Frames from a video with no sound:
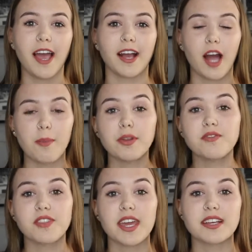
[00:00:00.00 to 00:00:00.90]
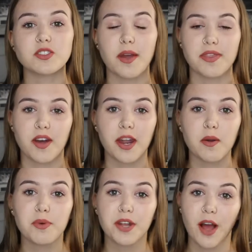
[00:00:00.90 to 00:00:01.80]
a couple of things, so I thought
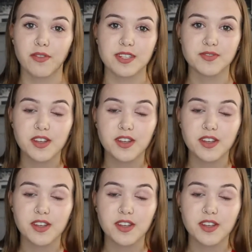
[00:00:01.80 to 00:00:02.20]
I would put out this